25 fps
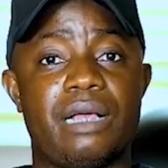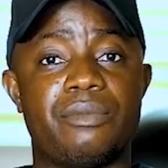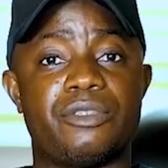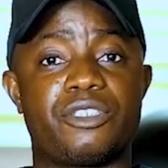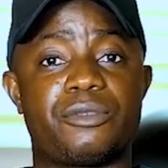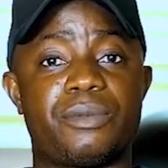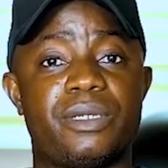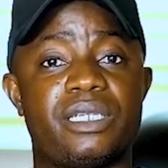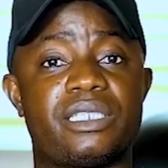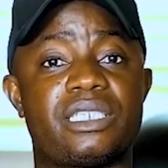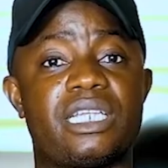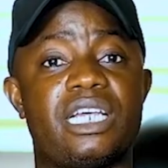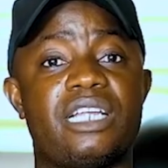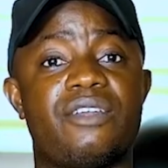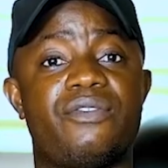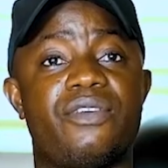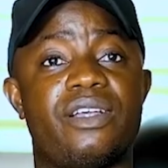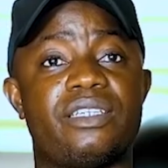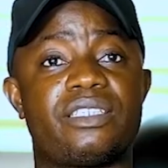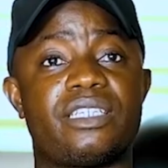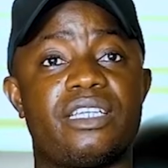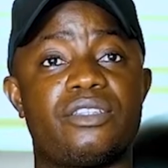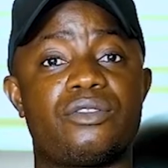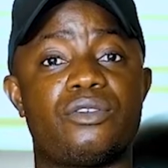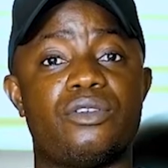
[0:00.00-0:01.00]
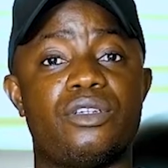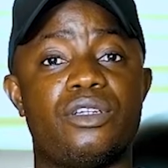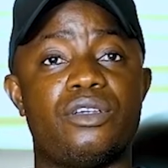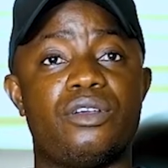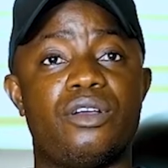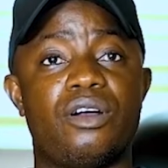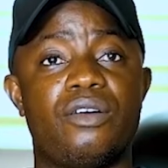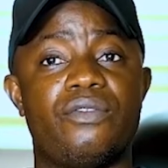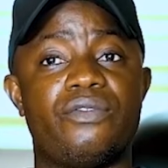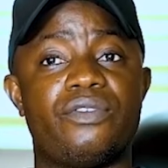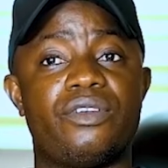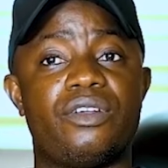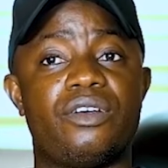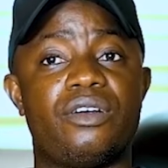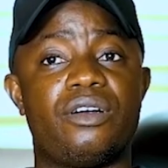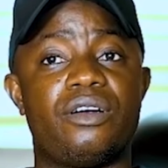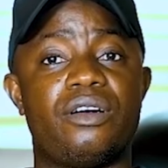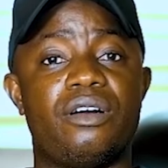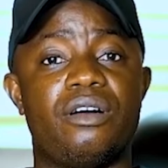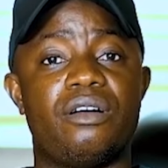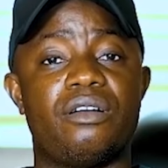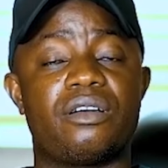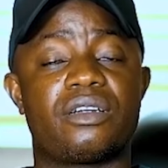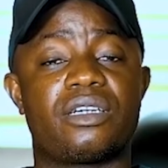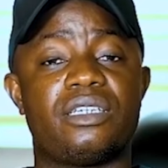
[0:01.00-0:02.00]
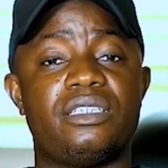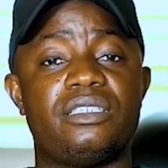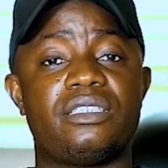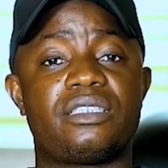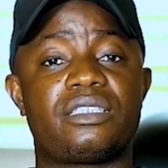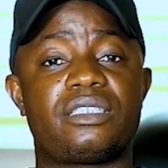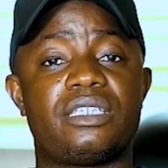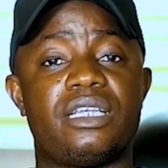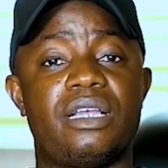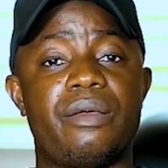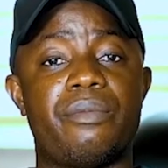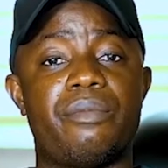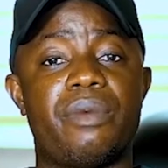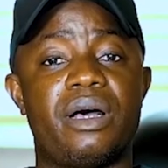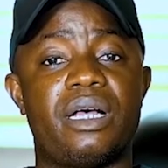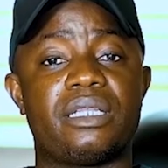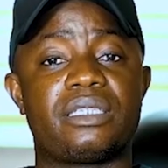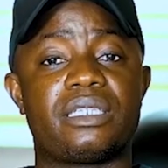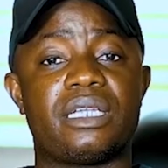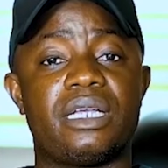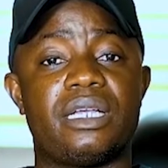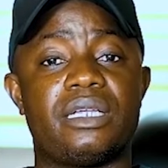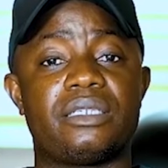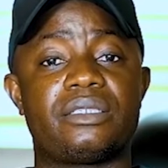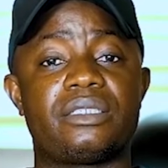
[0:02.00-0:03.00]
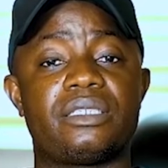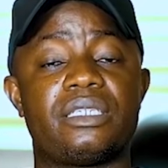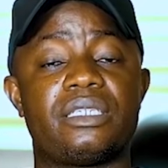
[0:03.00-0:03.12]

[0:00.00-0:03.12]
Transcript: I am Special Advisor to the Governor on Christian Matter.